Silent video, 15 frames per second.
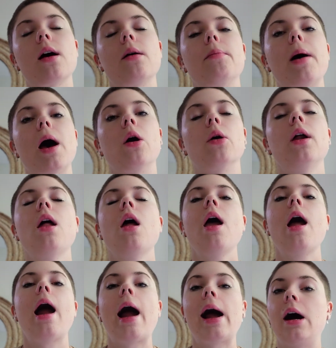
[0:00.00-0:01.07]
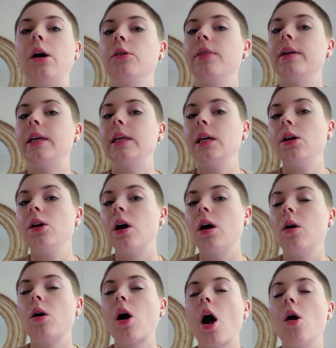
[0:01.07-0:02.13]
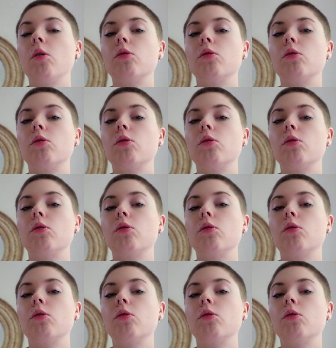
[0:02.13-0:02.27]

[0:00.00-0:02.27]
about how the ego